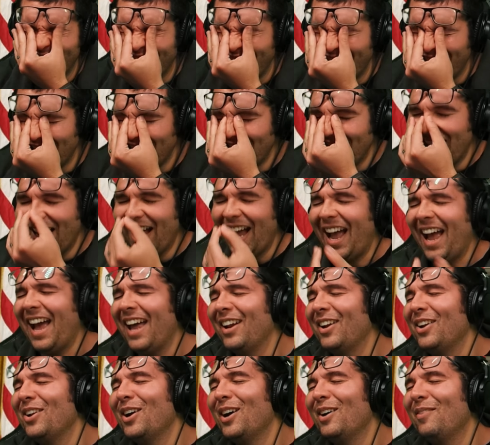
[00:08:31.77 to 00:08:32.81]
I
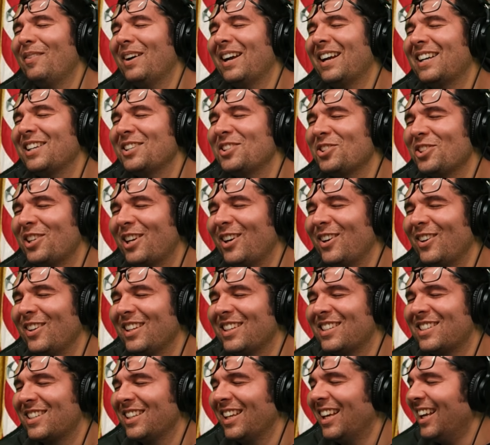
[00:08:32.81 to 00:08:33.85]
don't know if I can share
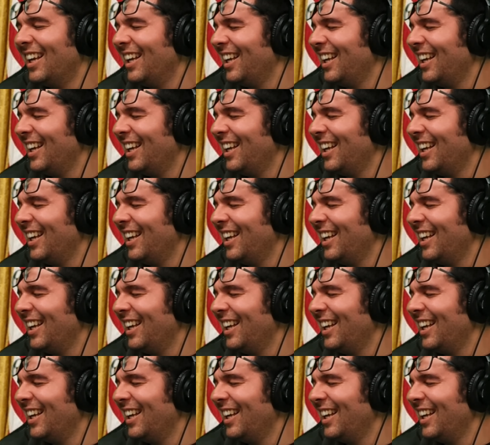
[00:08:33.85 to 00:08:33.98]
this.